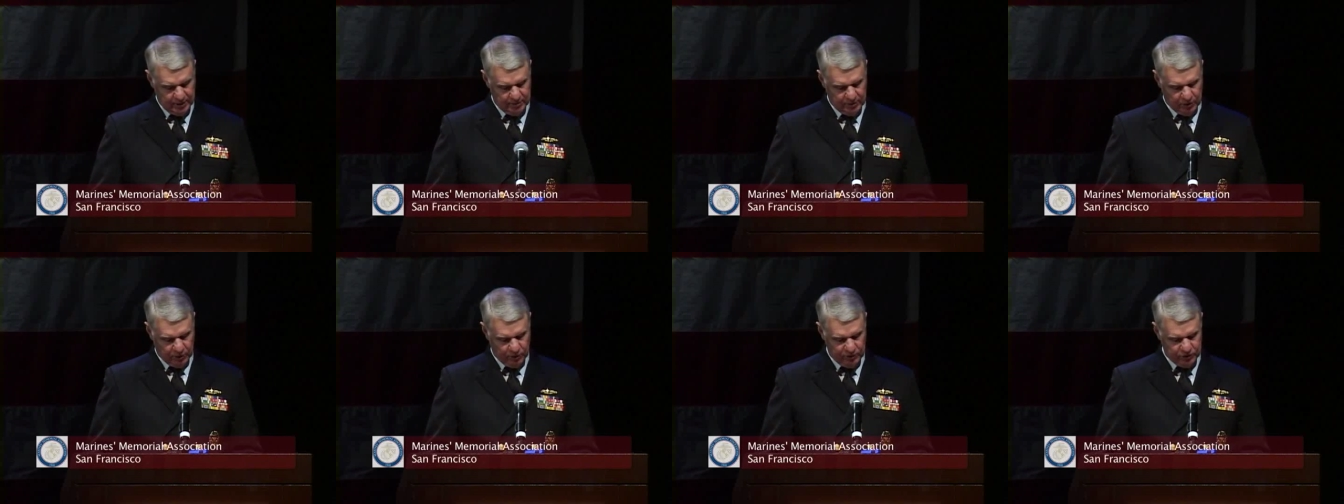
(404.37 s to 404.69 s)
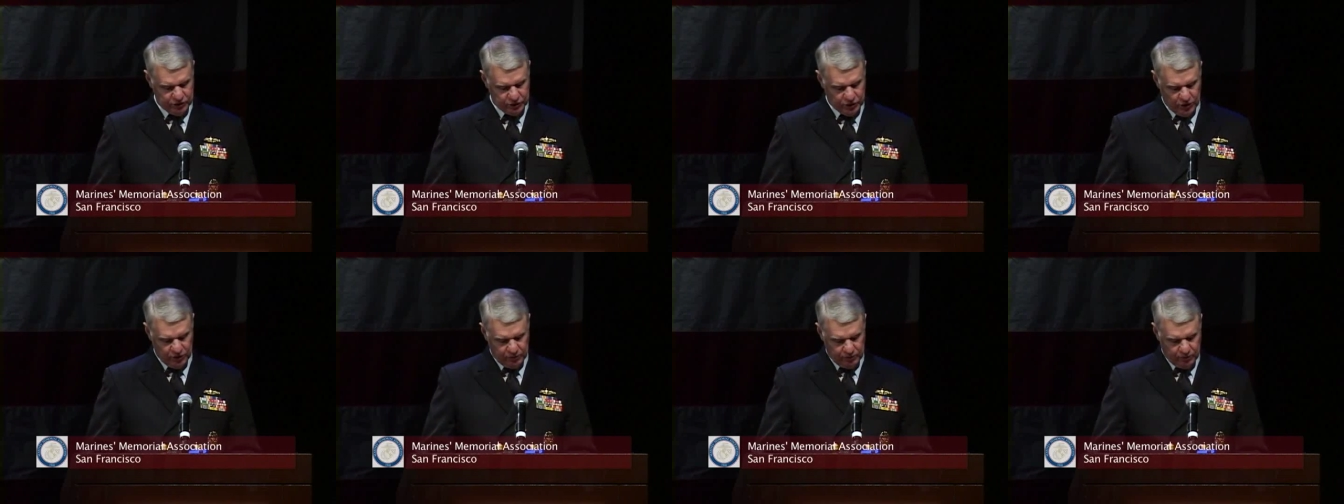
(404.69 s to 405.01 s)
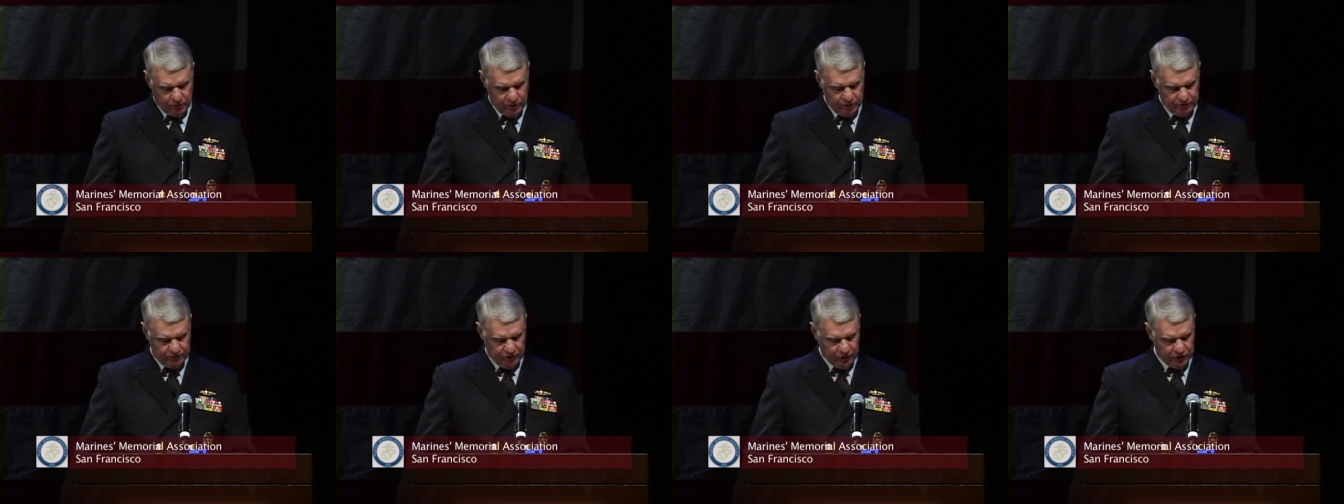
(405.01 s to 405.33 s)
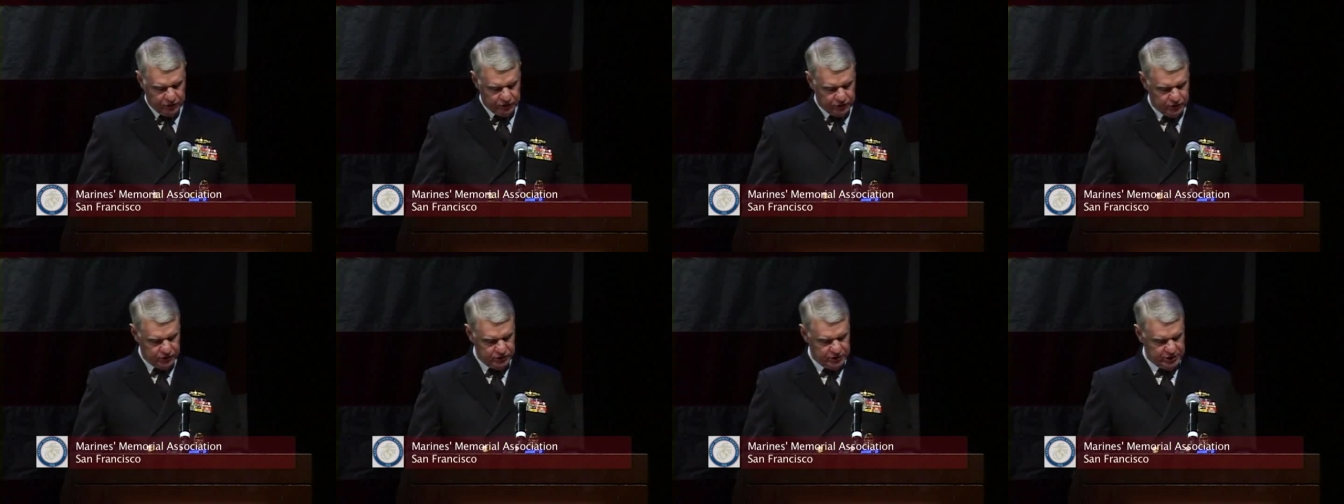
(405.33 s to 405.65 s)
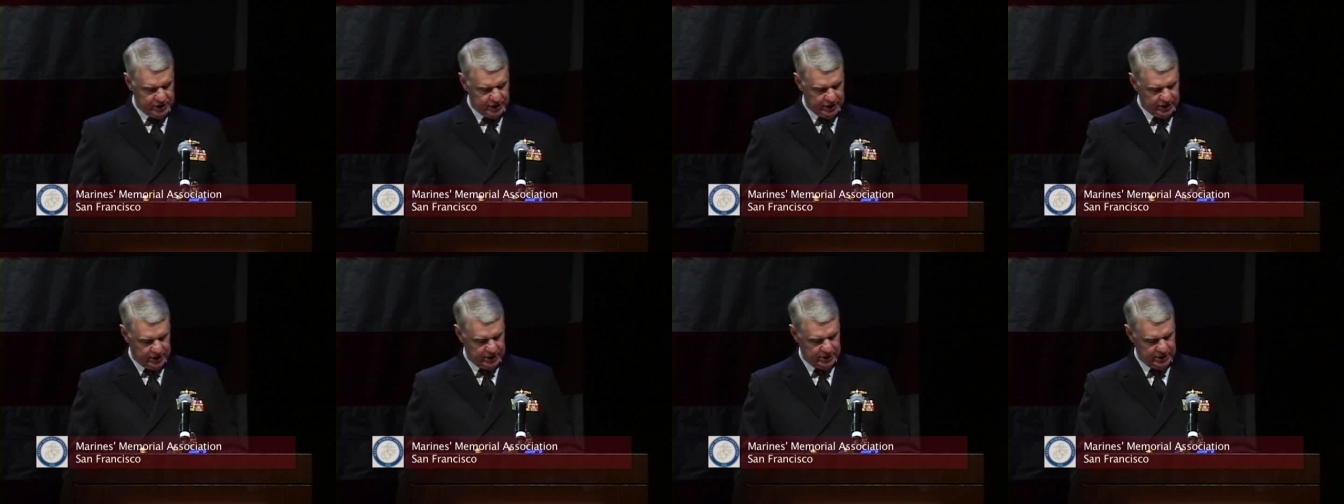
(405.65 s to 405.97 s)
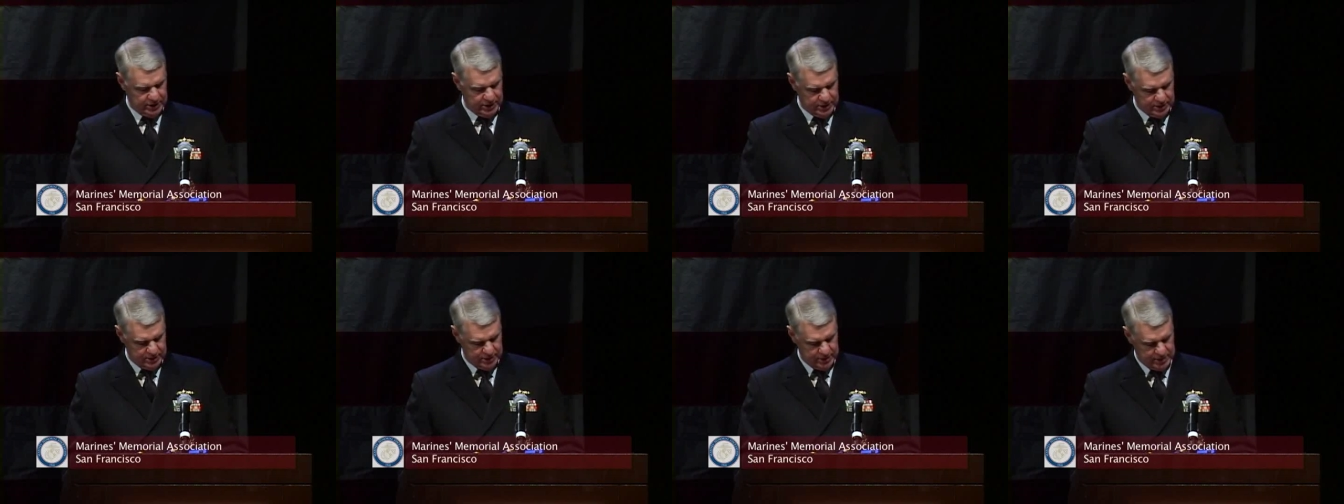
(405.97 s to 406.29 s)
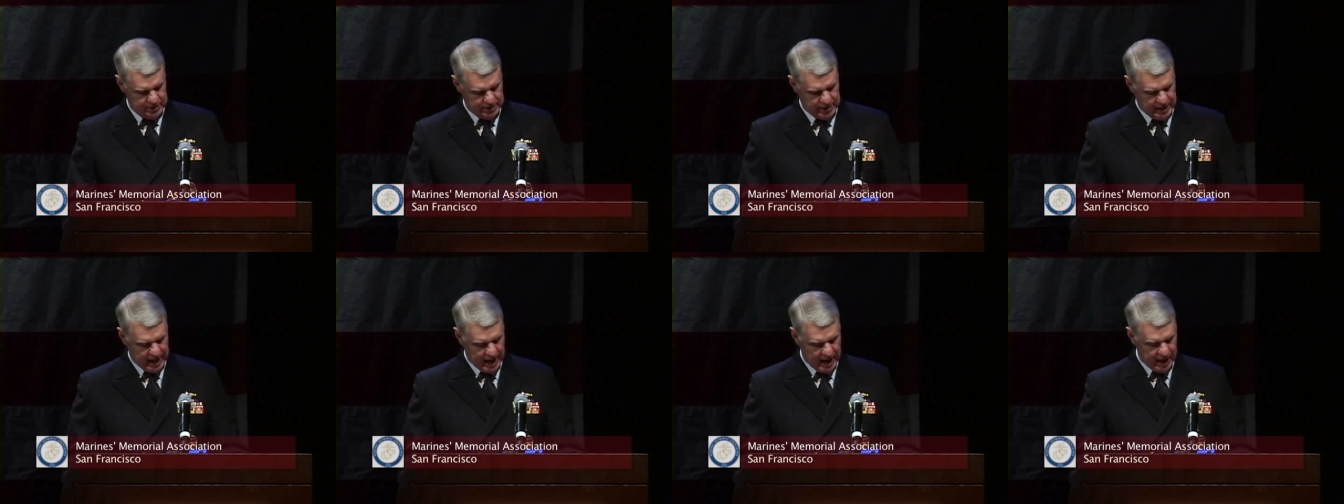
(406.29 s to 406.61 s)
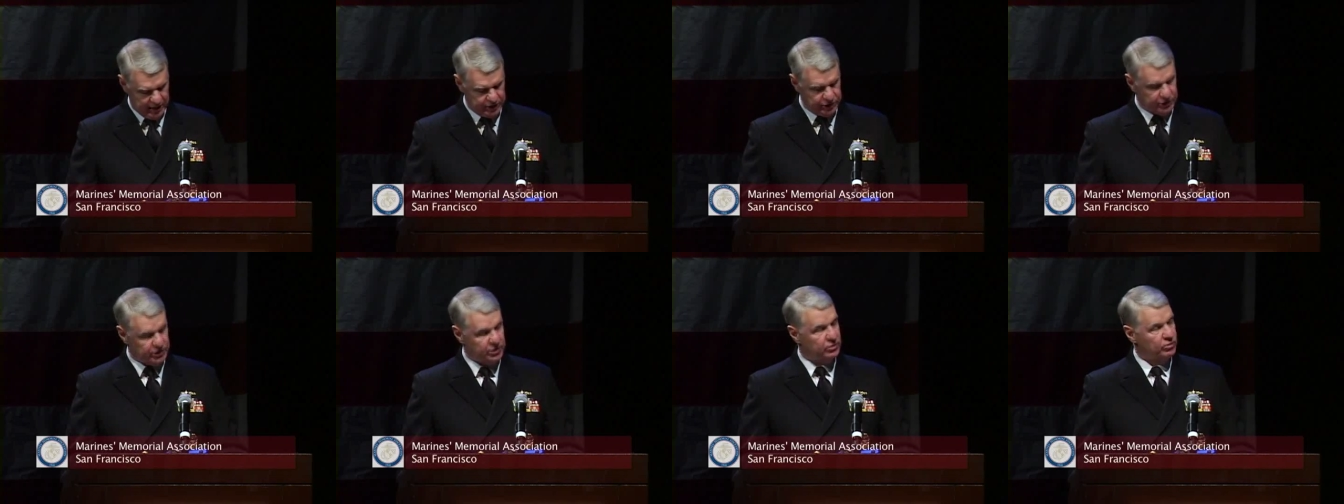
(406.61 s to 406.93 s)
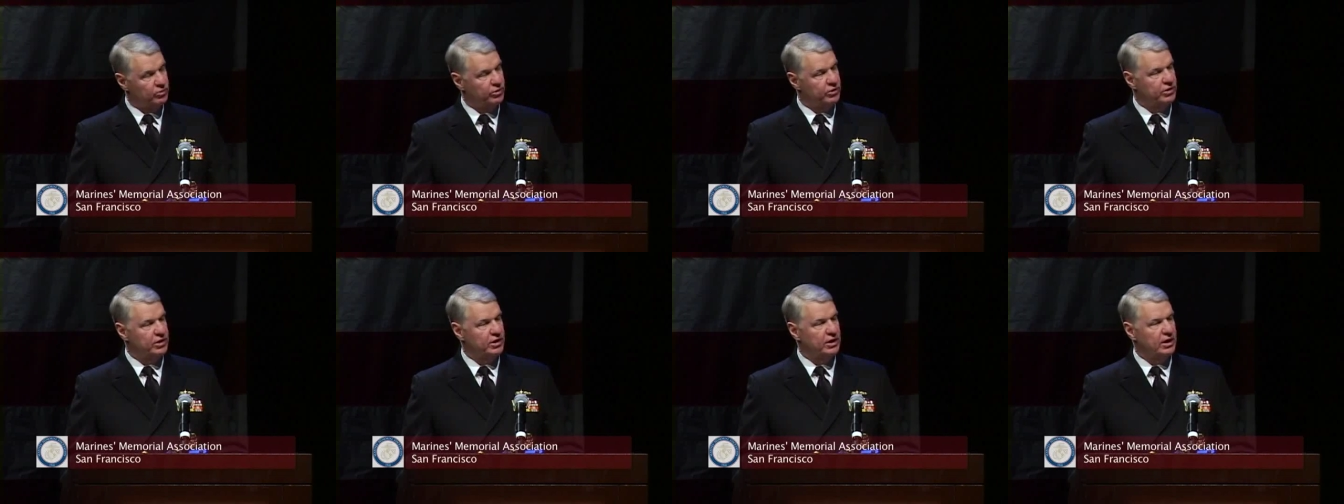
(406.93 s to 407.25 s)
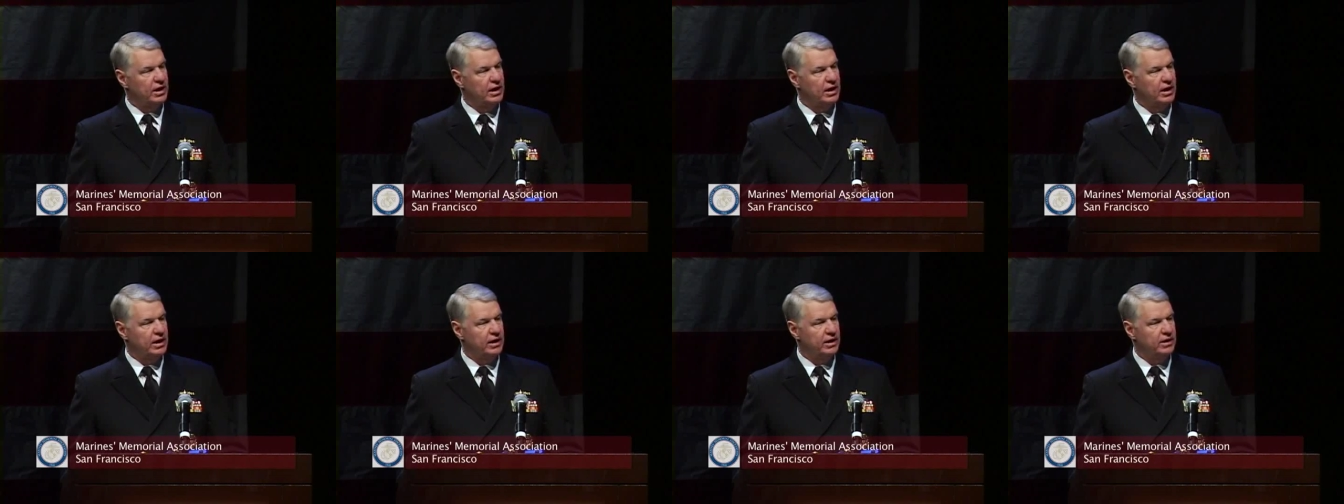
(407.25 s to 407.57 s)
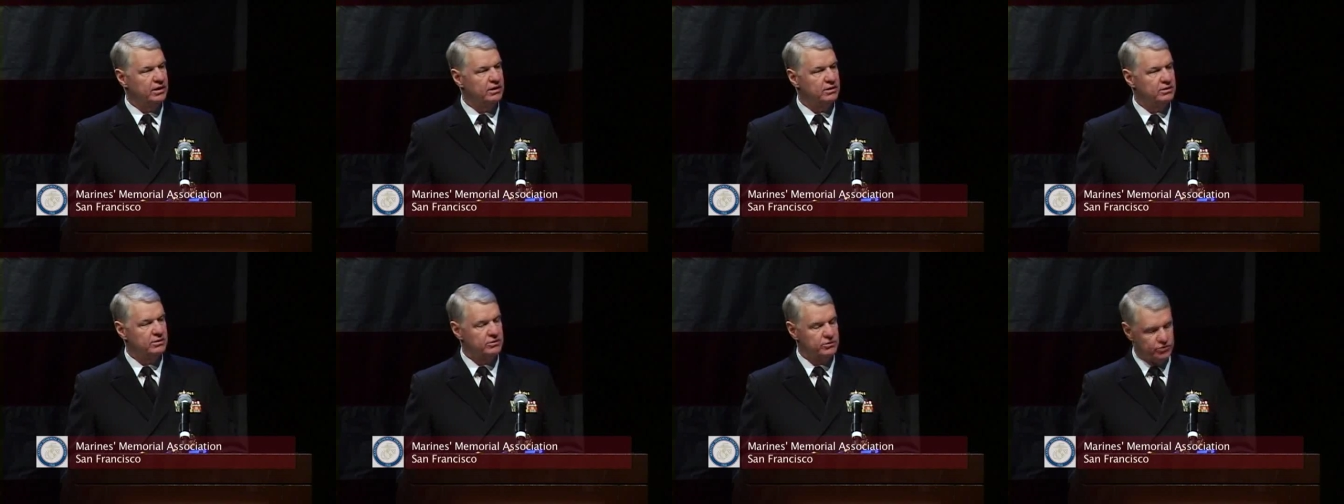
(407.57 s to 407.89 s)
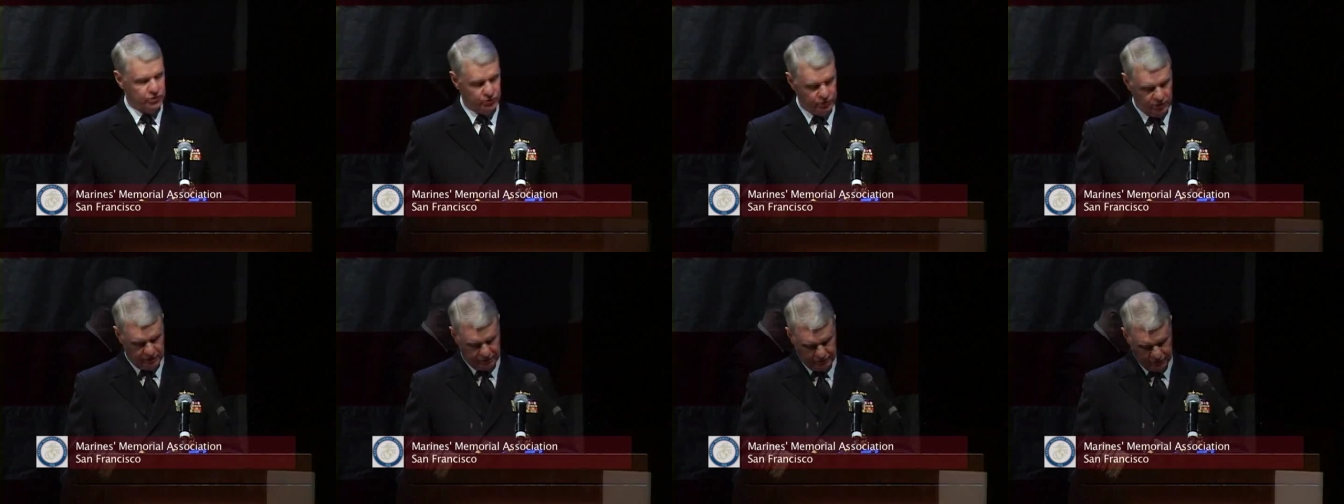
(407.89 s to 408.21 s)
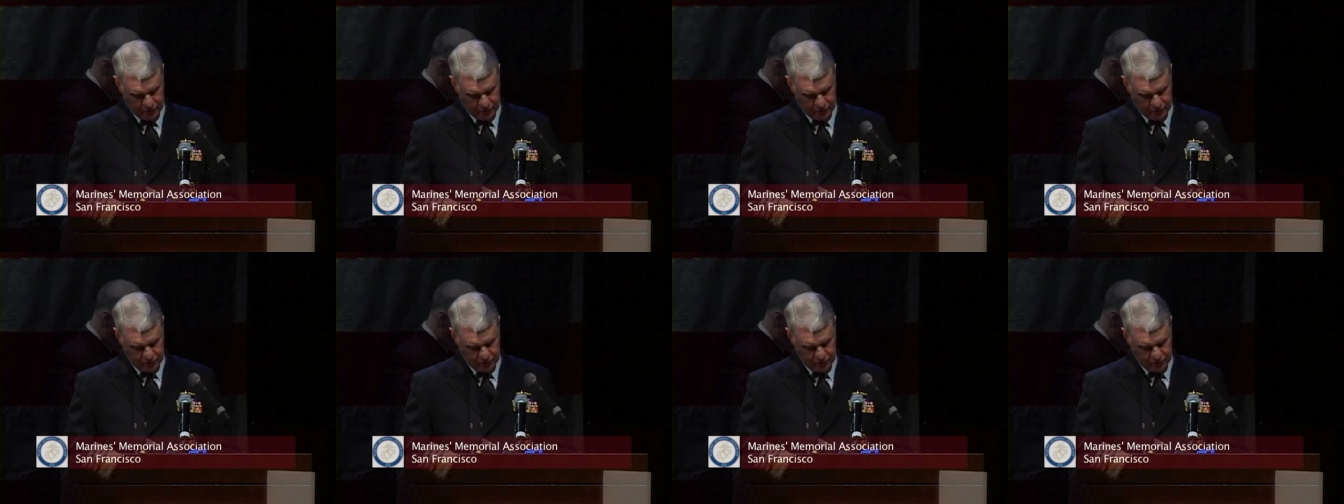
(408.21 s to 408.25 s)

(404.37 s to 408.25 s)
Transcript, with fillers: But we've also taken action with an eye to our